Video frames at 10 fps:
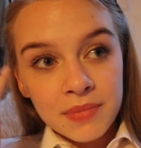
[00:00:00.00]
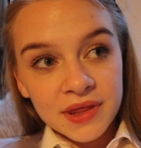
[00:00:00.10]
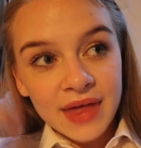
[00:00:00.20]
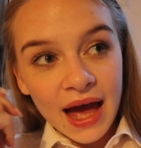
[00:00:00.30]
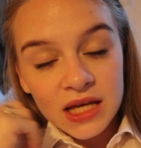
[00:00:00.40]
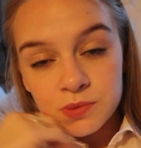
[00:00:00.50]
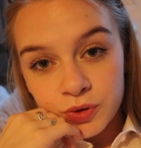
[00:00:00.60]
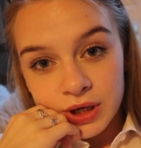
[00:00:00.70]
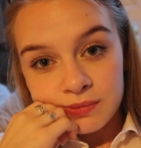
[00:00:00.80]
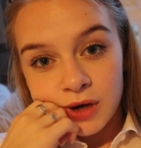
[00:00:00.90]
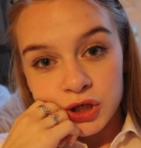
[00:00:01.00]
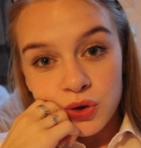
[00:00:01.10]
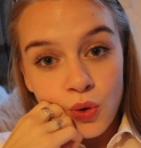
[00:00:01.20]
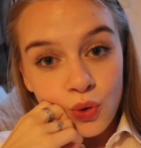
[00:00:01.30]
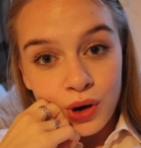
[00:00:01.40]
But that is pretty much
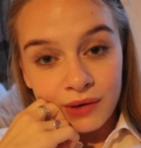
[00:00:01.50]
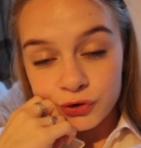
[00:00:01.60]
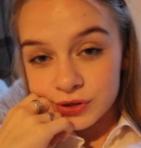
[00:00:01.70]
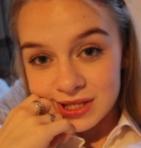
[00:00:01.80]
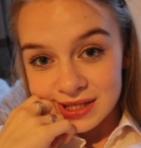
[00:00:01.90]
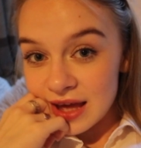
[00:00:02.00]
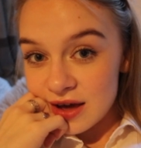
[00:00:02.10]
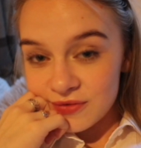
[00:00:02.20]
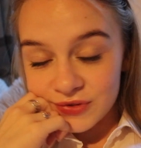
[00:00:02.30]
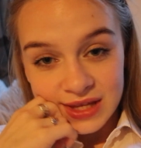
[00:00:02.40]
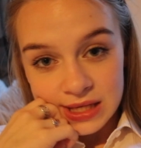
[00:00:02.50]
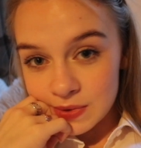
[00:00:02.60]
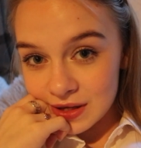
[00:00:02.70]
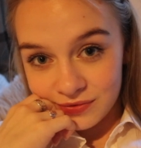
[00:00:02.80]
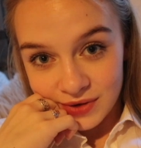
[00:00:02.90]
all I've got to say for this
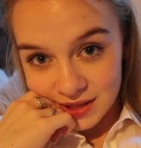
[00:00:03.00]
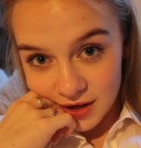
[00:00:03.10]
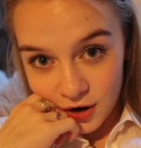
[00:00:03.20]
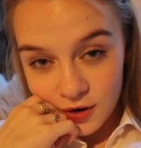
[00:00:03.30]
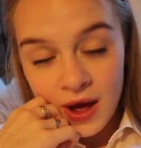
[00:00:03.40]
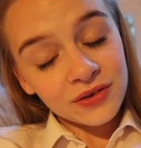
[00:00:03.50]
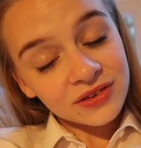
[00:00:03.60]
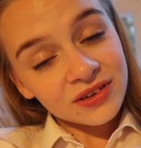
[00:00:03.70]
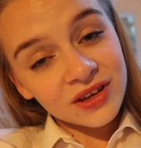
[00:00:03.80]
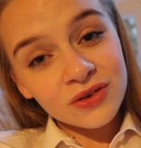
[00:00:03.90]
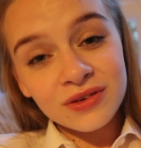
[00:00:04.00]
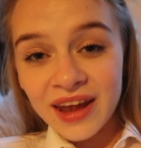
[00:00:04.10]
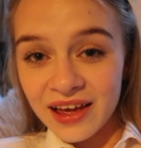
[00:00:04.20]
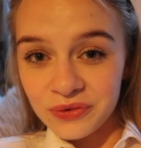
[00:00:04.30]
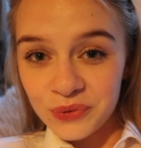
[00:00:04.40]
week's video. I'll see you
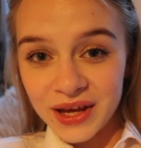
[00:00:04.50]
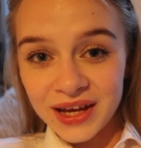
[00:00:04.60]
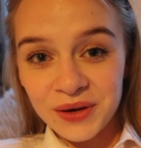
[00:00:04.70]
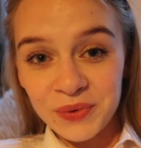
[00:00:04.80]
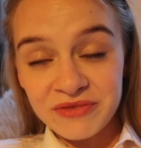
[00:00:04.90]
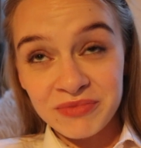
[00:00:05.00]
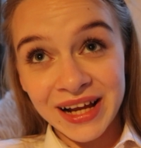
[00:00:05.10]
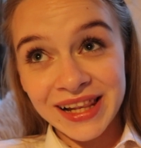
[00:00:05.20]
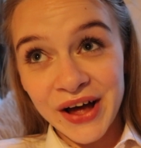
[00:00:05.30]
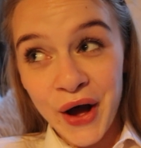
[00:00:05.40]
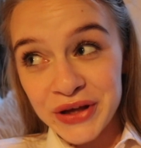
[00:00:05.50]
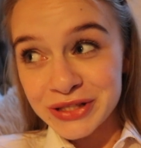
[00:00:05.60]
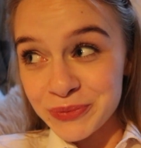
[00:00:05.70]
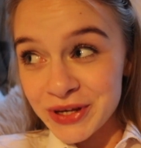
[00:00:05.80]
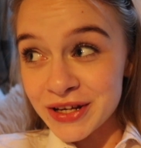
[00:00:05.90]
next week with my last
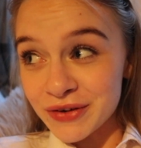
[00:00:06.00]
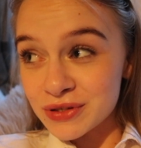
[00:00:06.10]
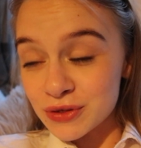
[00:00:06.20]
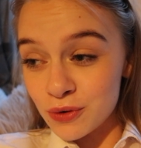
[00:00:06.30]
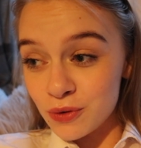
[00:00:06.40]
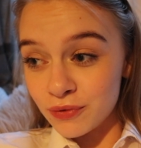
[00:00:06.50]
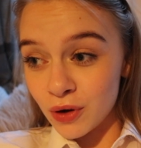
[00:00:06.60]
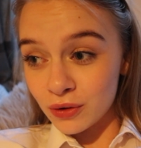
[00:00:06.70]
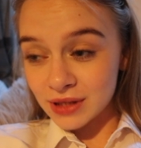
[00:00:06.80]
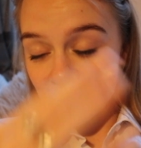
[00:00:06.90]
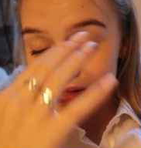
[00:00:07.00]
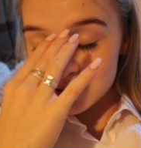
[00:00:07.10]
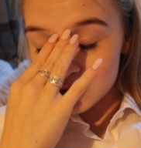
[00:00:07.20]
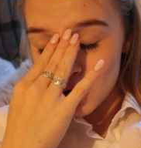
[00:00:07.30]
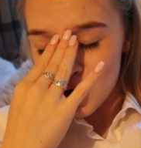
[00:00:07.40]
week of school vlog. That is
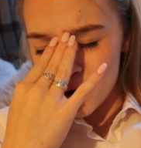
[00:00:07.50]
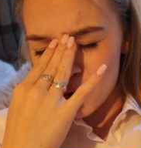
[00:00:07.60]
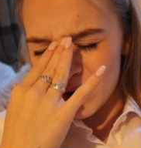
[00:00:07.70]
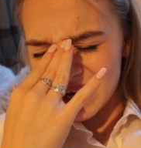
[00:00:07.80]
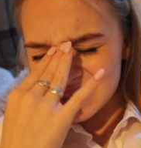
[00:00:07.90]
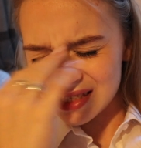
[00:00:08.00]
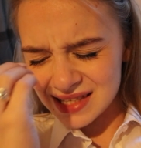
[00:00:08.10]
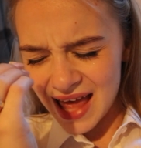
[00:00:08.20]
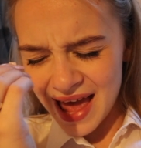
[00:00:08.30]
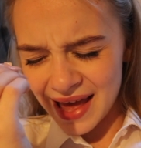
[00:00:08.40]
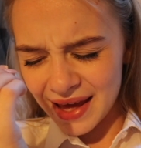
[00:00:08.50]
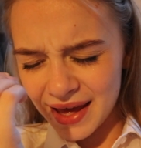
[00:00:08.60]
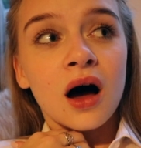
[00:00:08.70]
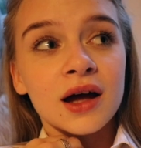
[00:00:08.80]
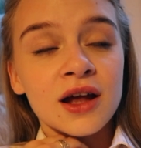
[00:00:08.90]
so weird to
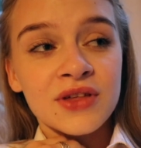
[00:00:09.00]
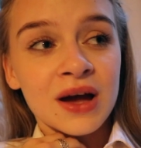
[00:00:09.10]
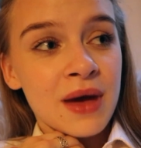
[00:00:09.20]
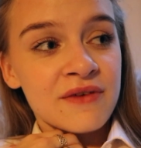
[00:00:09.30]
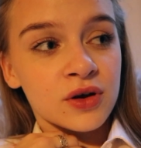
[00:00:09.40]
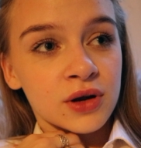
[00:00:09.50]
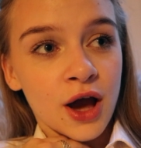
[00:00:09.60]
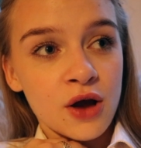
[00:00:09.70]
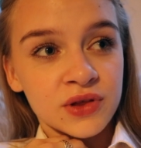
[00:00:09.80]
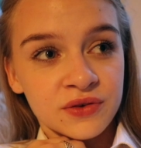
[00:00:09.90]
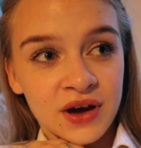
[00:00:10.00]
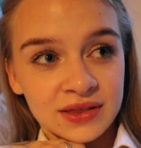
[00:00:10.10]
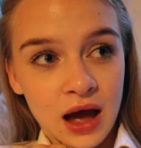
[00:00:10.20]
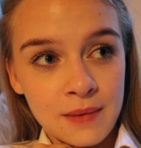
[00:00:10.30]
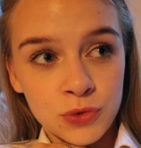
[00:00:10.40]
say. I don't think I'm ever gonna get over the fact
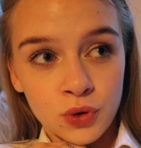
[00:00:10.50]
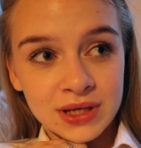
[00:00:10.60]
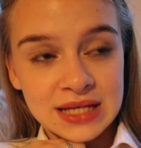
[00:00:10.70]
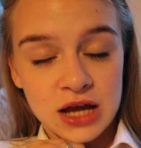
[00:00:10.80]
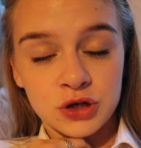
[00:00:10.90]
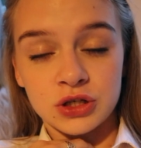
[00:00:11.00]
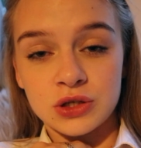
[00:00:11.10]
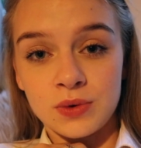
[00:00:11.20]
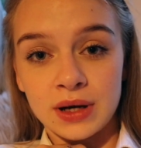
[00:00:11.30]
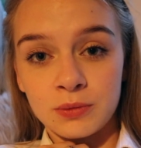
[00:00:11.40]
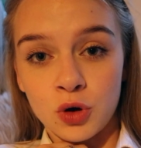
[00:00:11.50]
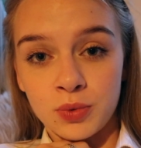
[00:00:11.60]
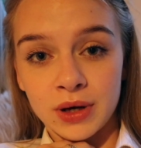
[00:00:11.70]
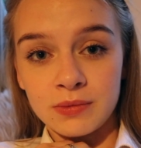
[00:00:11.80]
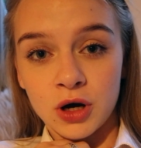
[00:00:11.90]
that I'm not in secondary school anymore,
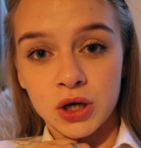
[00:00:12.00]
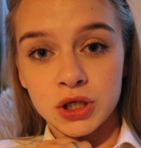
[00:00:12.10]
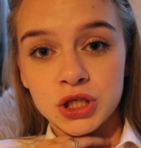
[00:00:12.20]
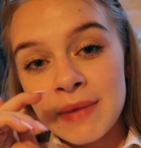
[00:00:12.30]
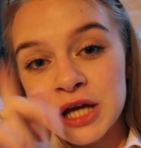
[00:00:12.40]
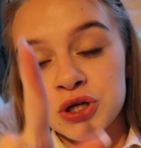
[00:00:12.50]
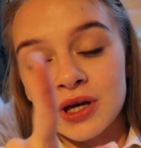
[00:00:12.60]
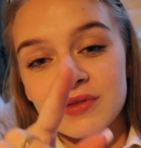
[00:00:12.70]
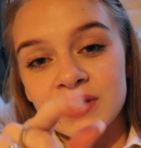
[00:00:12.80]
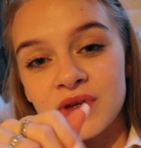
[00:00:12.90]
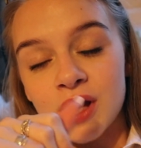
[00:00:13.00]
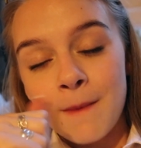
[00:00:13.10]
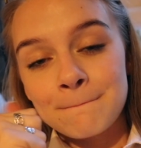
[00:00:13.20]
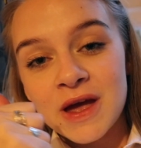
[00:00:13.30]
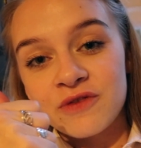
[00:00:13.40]
pretty much. Make sure you give this video a
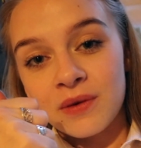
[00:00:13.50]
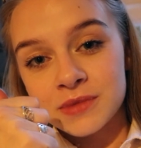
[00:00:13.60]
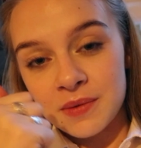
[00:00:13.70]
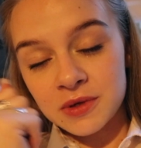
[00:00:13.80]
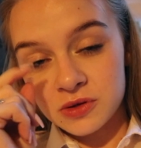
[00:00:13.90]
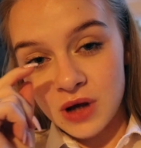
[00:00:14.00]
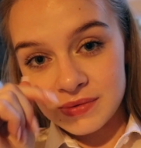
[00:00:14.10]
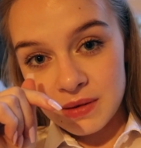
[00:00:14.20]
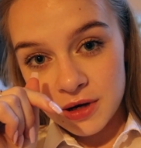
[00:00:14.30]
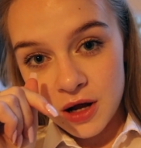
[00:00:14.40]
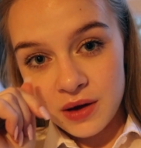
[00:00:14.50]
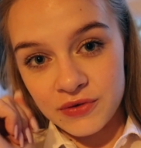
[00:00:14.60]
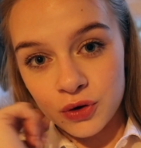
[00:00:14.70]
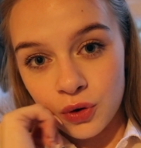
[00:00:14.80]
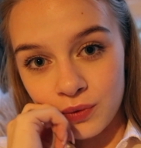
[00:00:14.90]
big thumbs up, subscribe down below if
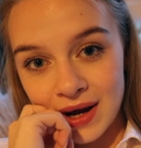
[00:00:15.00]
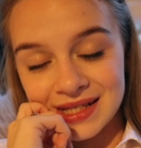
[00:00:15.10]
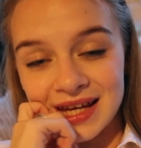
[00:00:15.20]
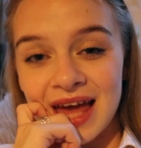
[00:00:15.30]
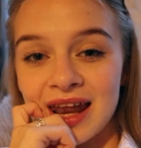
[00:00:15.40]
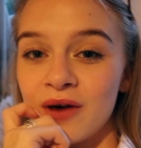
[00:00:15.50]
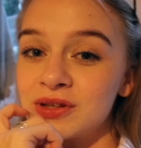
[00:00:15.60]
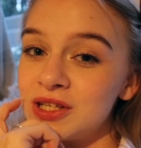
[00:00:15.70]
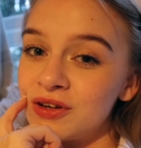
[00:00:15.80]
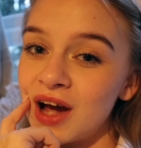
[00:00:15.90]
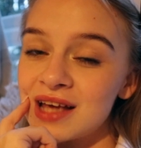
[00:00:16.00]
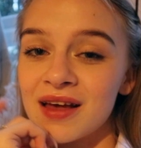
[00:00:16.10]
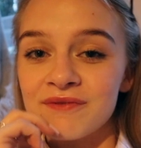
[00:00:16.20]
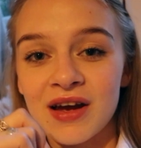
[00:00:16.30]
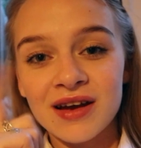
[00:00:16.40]
you're not already, and I'll see you guys
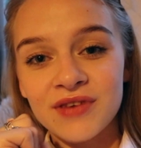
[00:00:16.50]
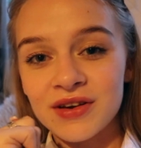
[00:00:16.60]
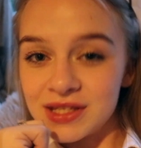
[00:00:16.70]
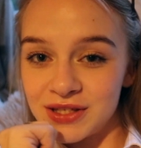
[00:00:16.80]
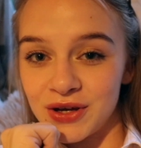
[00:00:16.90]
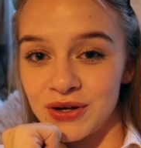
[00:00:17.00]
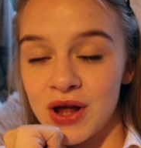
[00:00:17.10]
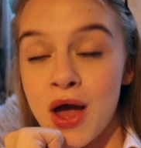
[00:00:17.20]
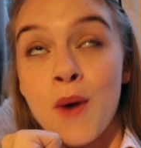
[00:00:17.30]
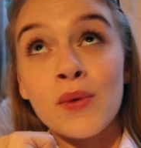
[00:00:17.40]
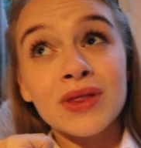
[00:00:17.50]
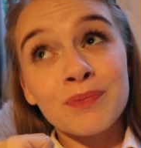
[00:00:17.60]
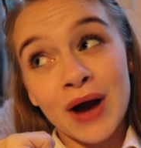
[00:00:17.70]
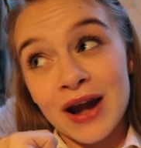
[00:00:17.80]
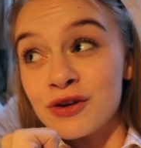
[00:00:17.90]
very, very soon with a
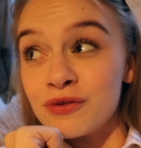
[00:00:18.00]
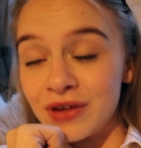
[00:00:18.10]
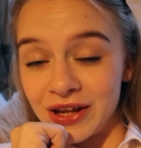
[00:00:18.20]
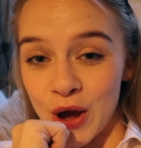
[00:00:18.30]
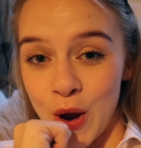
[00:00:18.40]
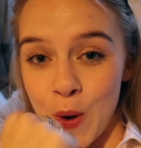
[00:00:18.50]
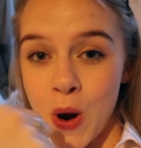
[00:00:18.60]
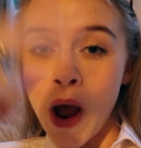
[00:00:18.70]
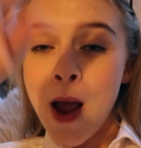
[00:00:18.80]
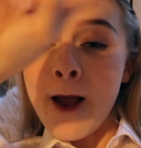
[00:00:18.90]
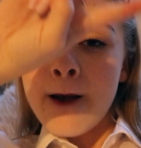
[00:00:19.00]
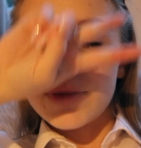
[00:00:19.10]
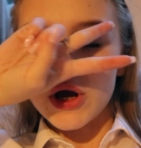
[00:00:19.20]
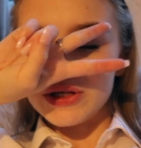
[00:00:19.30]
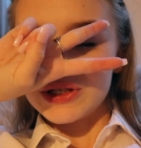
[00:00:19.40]
brand new video.
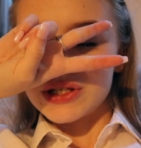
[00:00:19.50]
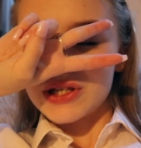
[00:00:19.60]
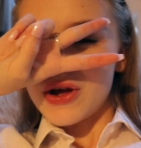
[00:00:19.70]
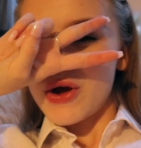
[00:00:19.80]
Peace.